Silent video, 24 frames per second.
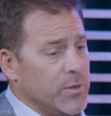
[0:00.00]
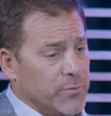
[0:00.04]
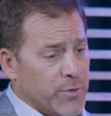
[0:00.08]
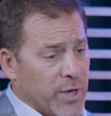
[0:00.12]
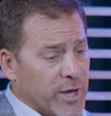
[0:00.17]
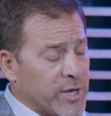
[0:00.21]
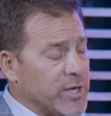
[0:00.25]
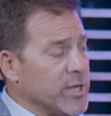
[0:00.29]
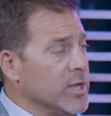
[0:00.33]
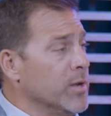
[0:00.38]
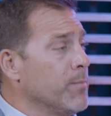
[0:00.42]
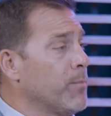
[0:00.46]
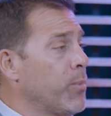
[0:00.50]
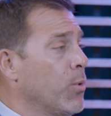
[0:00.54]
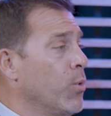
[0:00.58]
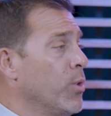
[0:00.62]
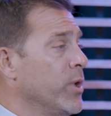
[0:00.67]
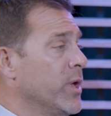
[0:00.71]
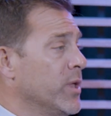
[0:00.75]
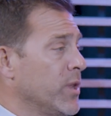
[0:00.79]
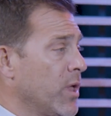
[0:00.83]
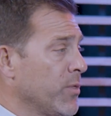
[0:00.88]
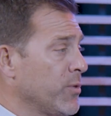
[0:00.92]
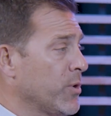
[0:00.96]
They can
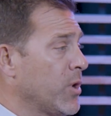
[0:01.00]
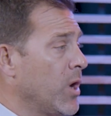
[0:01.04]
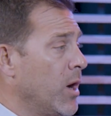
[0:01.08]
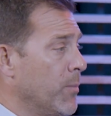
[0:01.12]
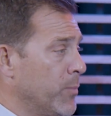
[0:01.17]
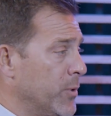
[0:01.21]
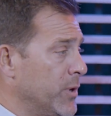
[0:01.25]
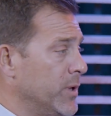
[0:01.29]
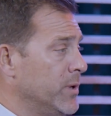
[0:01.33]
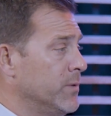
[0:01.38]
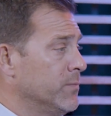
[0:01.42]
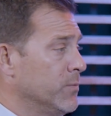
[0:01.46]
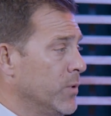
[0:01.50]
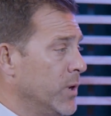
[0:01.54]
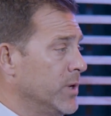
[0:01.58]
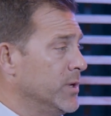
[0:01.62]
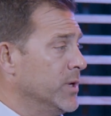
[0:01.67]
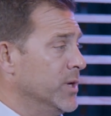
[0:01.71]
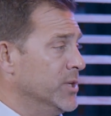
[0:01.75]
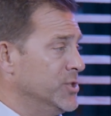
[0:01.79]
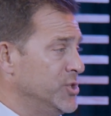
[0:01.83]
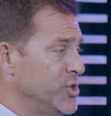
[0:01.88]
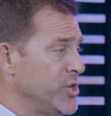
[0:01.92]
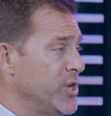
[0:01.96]
employ another company,
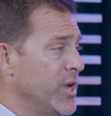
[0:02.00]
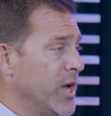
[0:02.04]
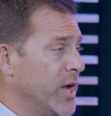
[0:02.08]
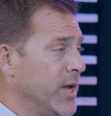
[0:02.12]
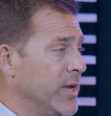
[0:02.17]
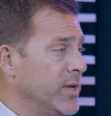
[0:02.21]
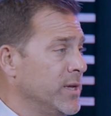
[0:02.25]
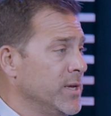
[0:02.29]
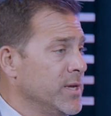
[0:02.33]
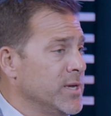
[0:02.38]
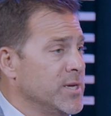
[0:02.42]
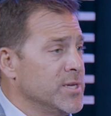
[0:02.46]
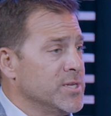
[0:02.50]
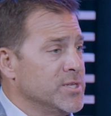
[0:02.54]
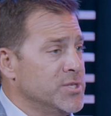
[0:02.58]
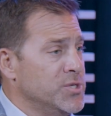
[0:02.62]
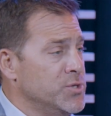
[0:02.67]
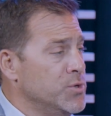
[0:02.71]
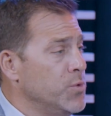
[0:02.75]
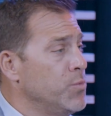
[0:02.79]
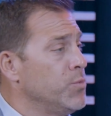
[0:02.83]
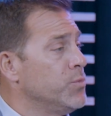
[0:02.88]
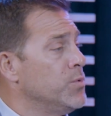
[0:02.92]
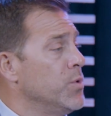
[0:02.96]
right, a GA,
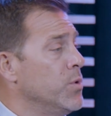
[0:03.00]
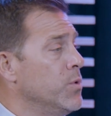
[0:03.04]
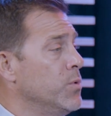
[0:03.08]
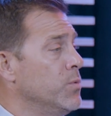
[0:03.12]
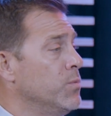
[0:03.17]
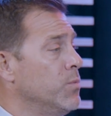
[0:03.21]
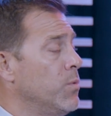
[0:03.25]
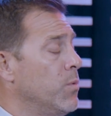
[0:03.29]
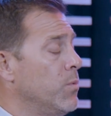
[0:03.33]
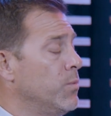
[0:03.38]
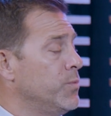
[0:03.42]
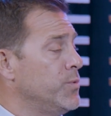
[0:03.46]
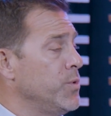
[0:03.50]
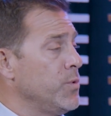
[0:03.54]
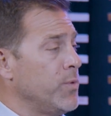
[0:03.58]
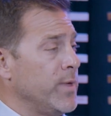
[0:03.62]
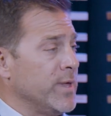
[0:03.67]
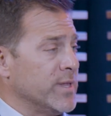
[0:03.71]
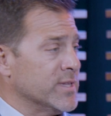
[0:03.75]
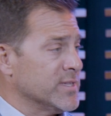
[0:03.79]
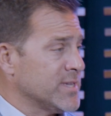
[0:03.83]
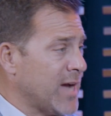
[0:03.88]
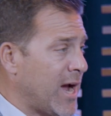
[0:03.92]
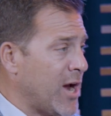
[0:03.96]
to do
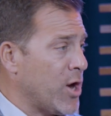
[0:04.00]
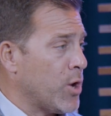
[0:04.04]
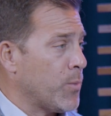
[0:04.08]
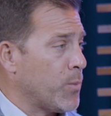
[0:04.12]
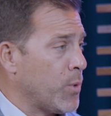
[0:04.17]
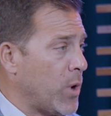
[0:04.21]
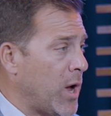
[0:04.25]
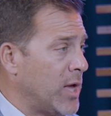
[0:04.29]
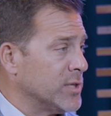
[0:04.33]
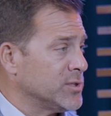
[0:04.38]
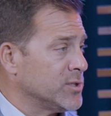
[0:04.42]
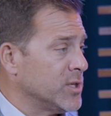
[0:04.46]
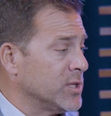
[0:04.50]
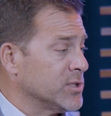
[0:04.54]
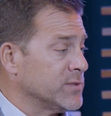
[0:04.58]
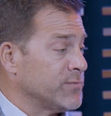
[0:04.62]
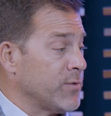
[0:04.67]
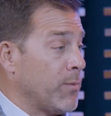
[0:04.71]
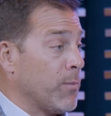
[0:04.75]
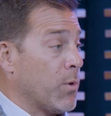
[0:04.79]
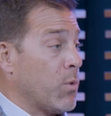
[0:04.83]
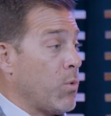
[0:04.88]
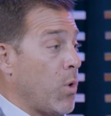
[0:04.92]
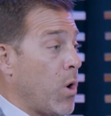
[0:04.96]
the entire process
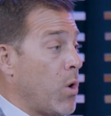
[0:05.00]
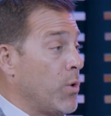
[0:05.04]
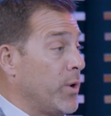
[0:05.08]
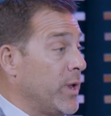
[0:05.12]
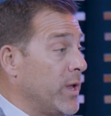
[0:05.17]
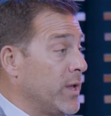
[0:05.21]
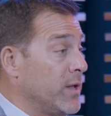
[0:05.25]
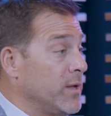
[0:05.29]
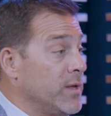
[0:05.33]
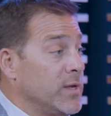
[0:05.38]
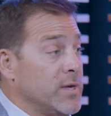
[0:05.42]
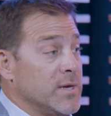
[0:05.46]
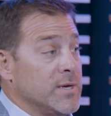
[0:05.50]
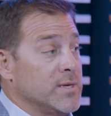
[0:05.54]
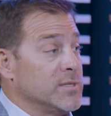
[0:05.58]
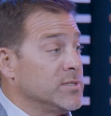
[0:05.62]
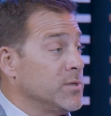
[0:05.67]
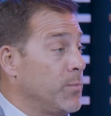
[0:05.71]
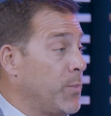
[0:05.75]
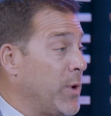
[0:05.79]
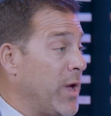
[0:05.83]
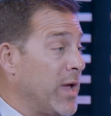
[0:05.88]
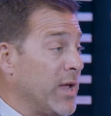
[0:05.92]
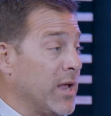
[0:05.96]
from quoting
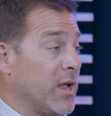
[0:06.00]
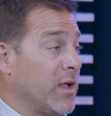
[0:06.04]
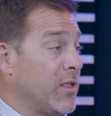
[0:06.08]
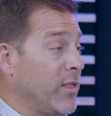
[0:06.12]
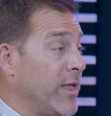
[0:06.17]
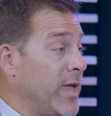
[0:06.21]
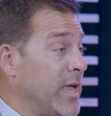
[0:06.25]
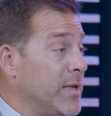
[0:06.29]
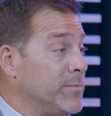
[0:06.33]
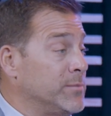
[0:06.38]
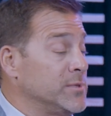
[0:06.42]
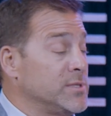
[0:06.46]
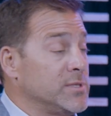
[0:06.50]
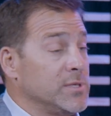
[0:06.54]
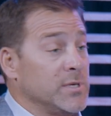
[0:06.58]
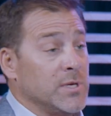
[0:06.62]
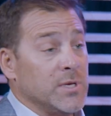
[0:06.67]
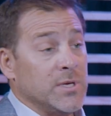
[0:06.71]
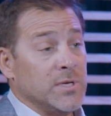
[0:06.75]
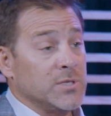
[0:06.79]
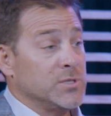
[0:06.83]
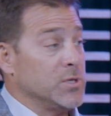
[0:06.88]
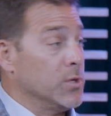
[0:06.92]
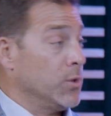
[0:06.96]
to paying claims
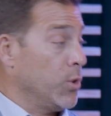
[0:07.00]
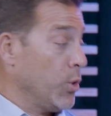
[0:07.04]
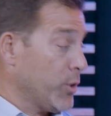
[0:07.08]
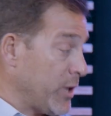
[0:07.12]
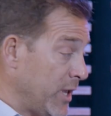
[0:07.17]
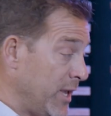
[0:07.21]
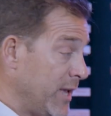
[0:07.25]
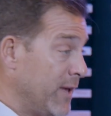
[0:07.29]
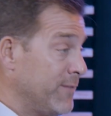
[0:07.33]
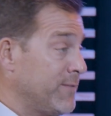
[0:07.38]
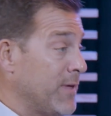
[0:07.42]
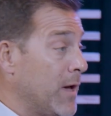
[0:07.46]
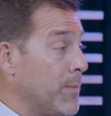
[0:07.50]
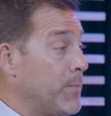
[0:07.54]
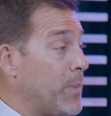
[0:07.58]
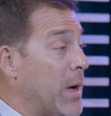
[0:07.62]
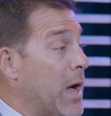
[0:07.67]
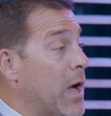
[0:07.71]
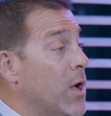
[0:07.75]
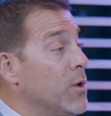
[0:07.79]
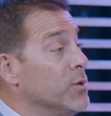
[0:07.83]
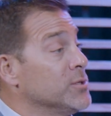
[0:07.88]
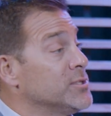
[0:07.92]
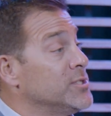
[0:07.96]
to looking at that
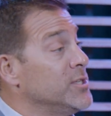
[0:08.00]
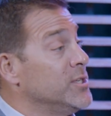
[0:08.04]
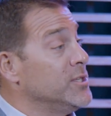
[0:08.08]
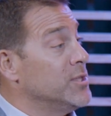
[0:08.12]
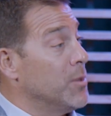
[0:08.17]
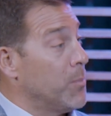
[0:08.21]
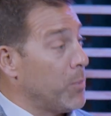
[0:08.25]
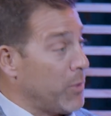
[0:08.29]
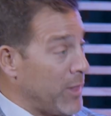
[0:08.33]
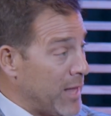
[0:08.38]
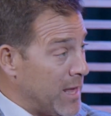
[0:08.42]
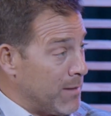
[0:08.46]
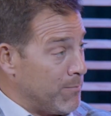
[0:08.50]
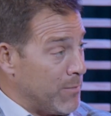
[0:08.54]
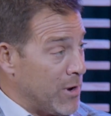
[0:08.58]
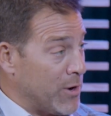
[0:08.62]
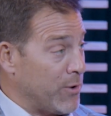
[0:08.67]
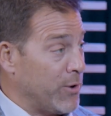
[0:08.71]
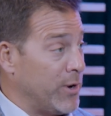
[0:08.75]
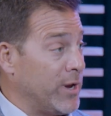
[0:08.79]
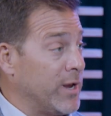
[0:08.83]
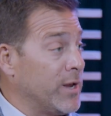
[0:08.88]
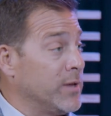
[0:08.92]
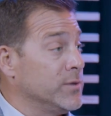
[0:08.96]
policy, the plan
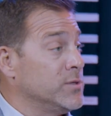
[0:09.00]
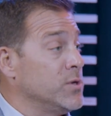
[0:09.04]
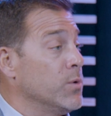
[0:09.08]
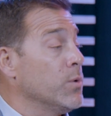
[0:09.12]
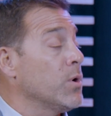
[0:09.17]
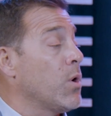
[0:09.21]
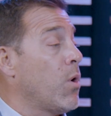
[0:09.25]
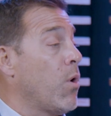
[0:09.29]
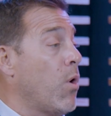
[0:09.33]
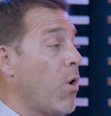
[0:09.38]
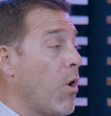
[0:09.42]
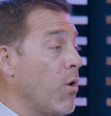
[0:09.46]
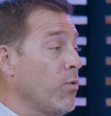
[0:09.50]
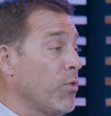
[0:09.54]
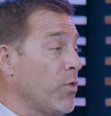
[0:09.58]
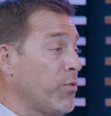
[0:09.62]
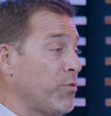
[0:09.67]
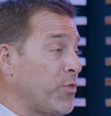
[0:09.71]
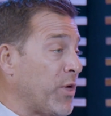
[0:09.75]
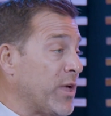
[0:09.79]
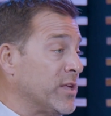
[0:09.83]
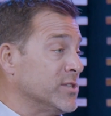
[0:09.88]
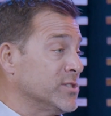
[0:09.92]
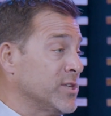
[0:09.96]
mirroring, doing all
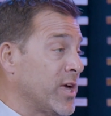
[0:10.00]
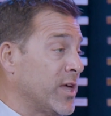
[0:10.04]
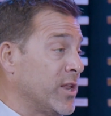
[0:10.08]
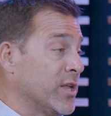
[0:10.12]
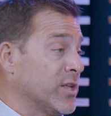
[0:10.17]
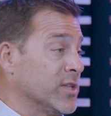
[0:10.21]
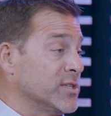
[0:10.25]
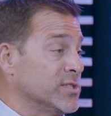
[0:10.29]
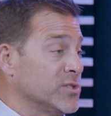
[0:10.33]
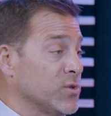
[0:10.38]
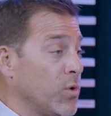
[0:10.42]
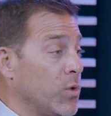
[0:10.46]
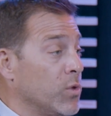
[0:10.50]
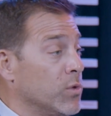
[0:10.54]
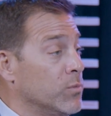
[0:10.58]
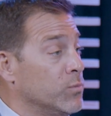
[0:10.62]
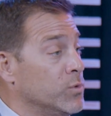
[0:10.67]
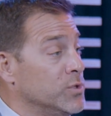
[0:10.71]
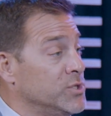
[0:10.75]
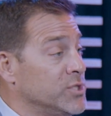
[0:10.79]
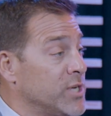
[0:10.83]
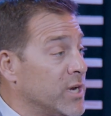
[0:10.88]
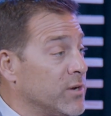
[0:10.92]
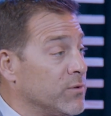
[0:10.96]
the things that a
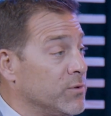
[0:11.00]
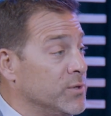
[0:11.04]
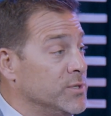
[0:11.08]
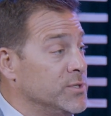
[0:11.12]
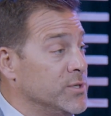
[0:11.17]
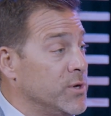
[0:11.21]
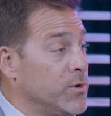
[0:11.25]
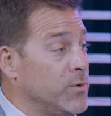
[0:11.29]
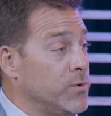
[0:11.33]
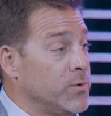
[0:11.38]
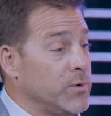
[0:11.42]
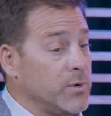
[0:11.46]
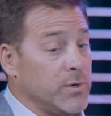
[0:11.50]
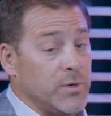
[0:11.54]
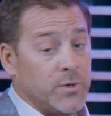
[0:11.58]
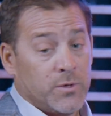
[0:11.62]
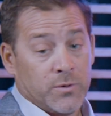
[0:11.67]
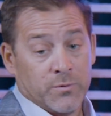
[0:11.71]
consultant would generally do.